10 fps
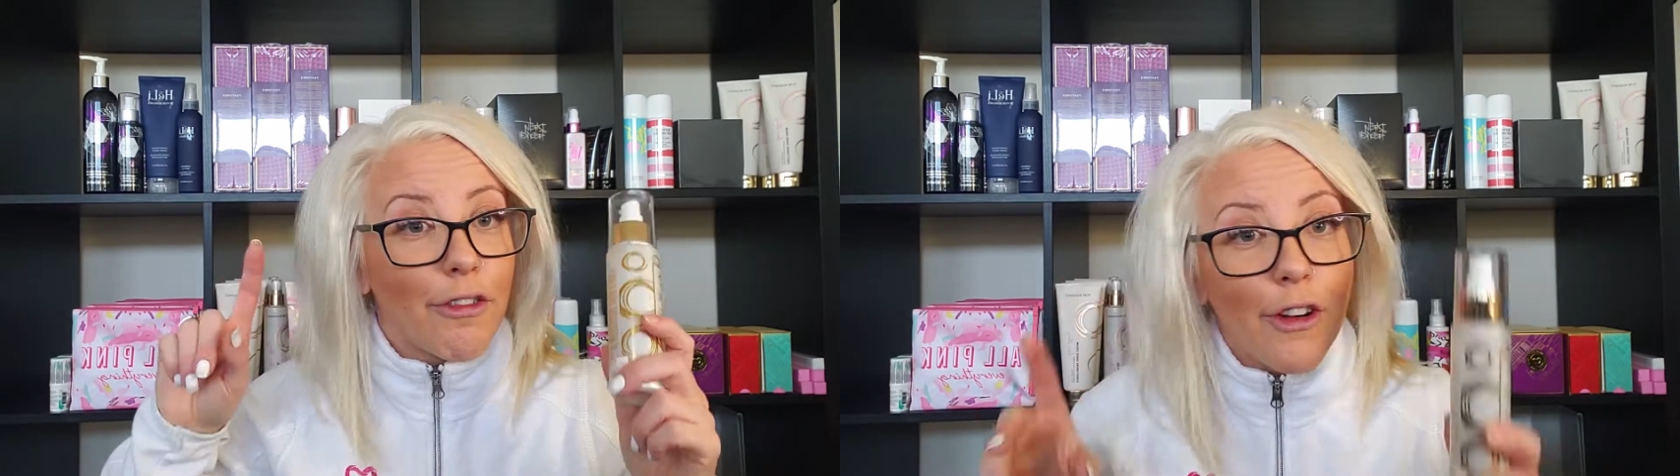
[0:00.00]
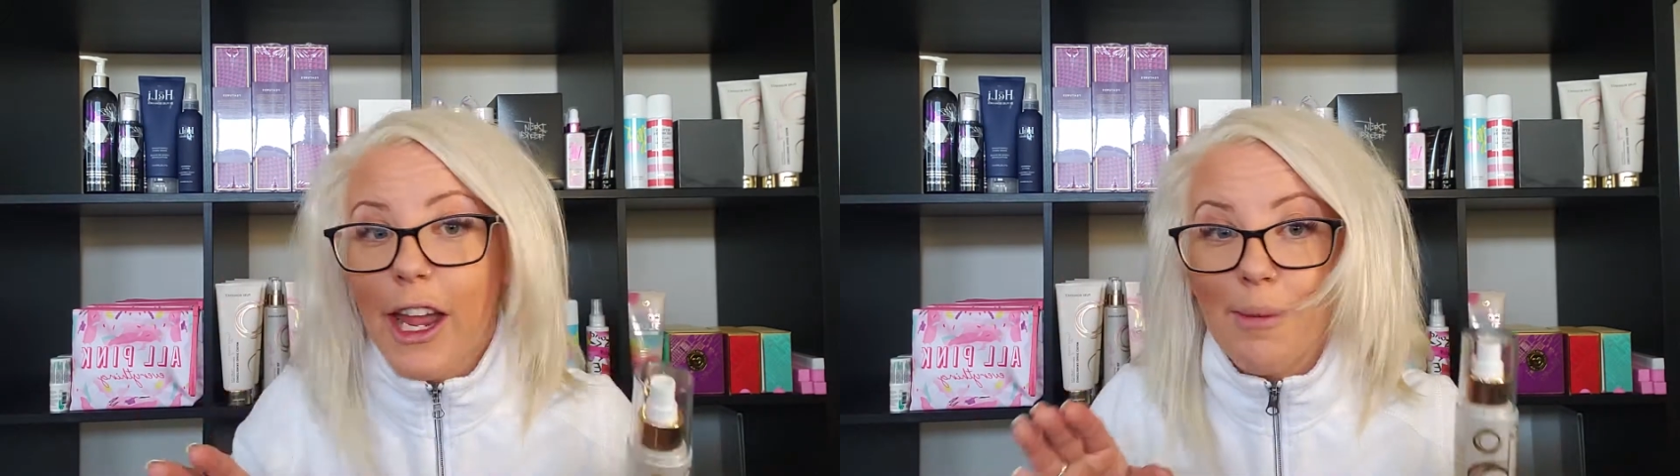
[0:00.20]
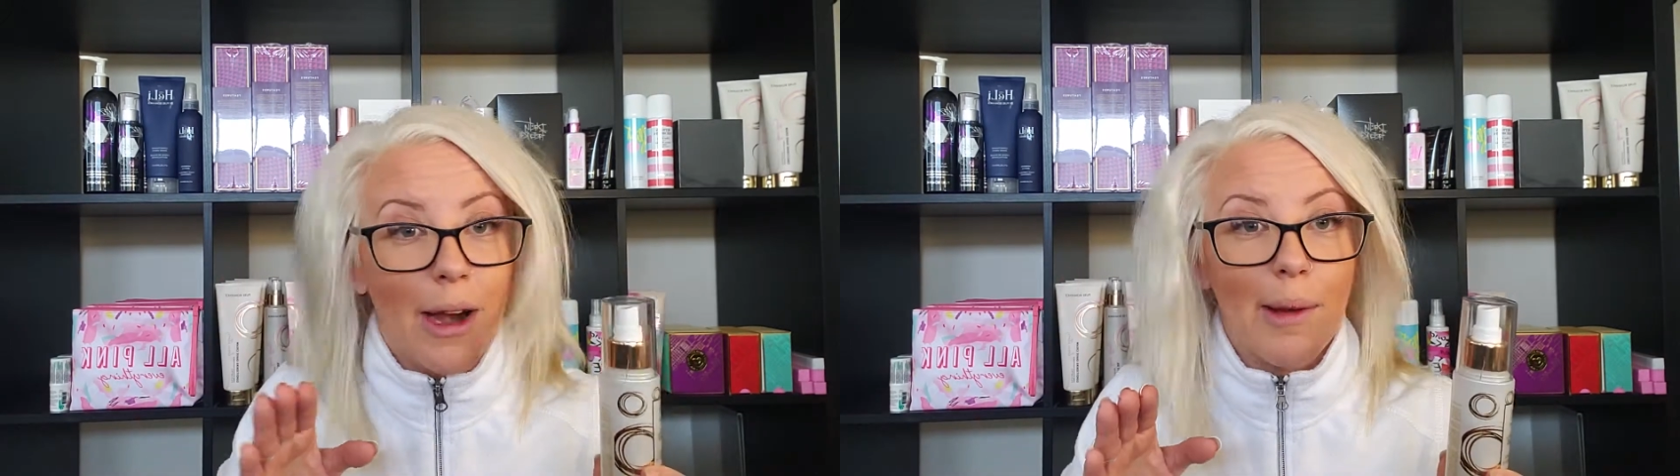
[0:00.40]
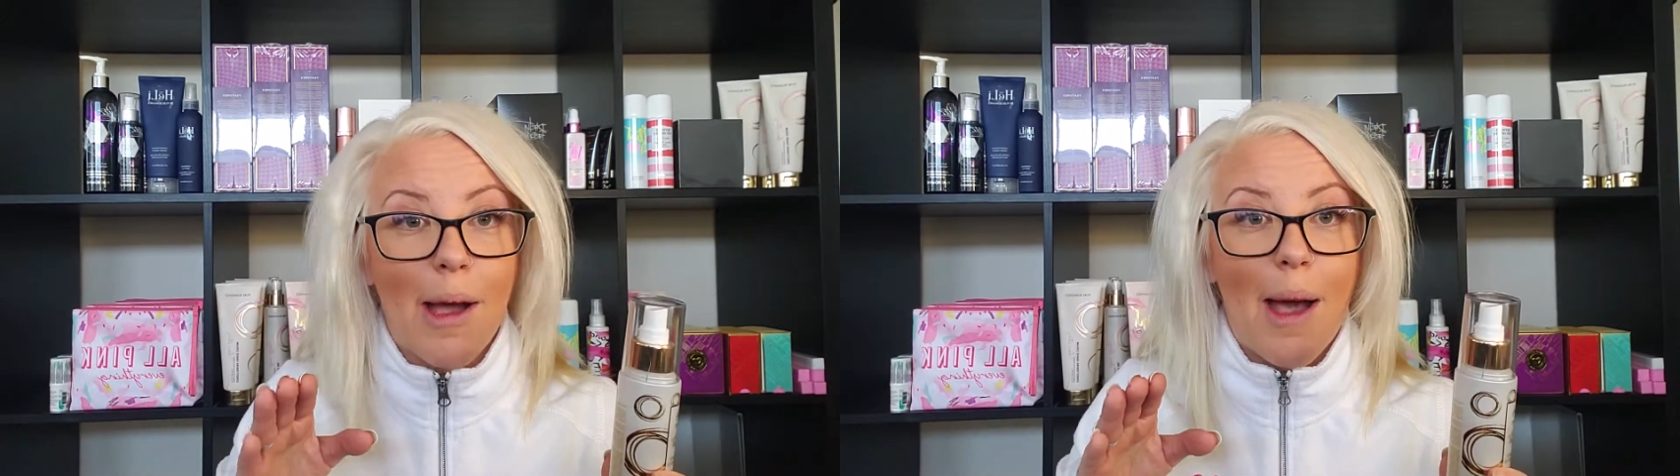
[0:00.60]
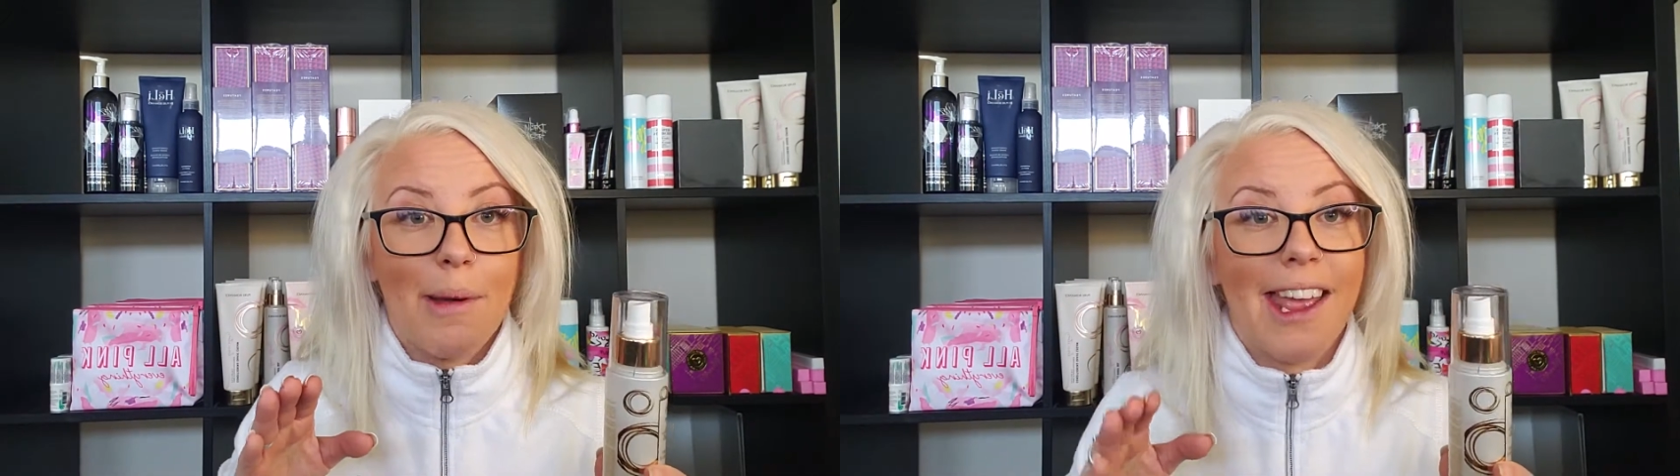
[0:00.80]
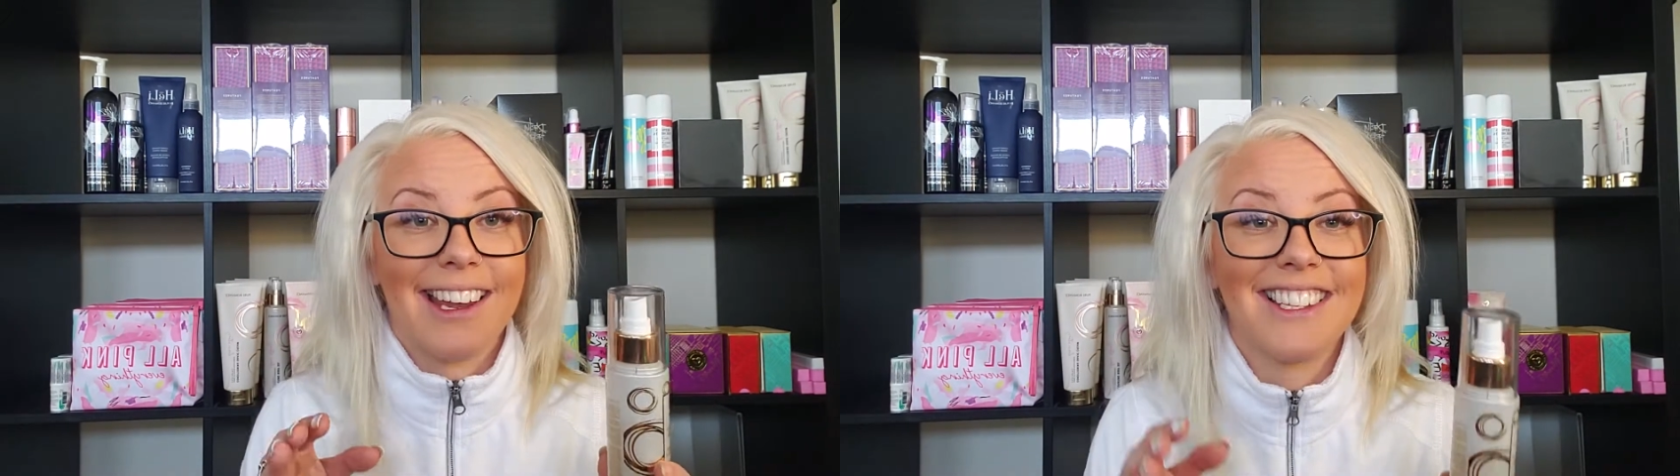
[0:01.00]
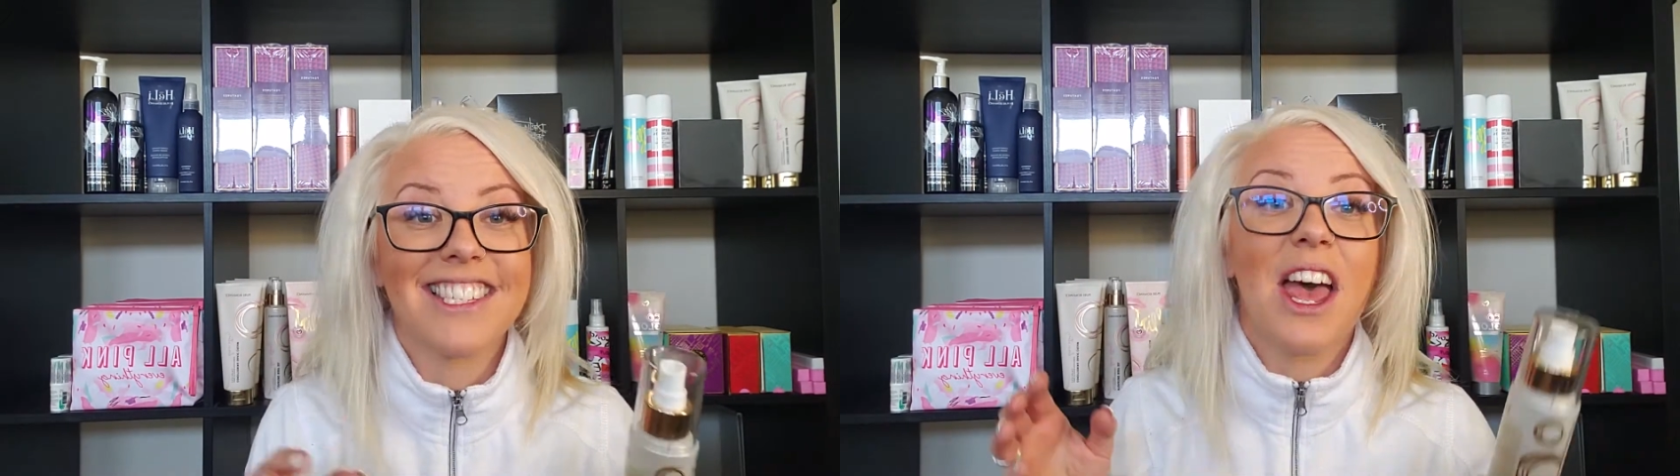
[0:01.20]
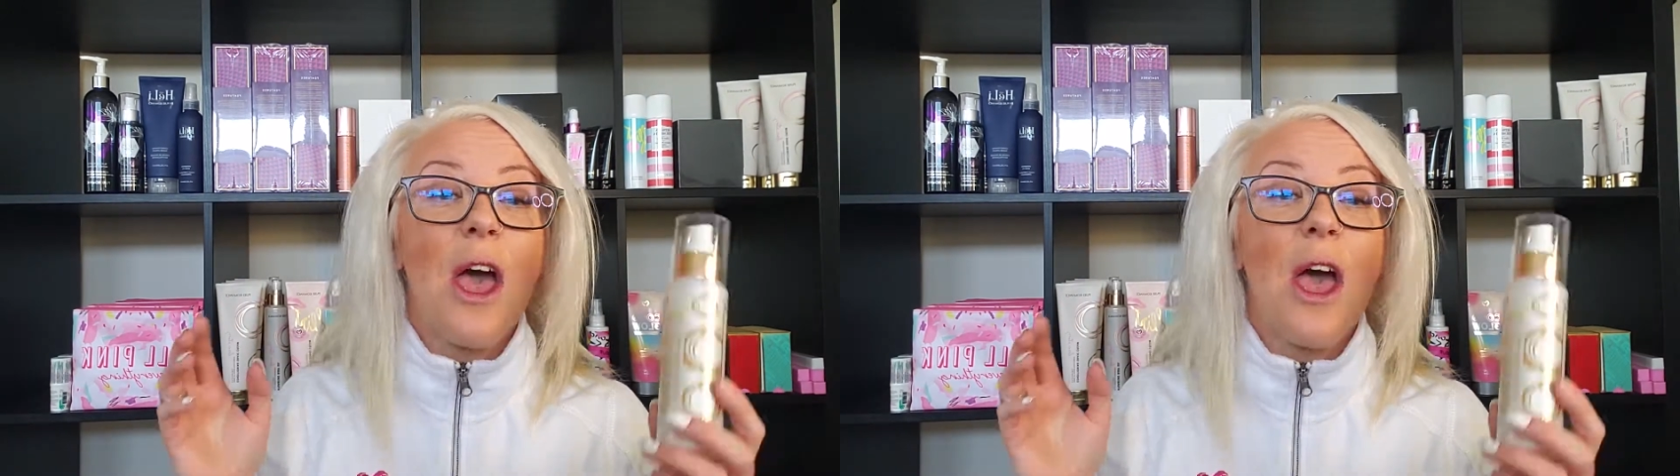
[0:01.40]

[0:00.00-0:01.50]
frickin' Mary Poppins.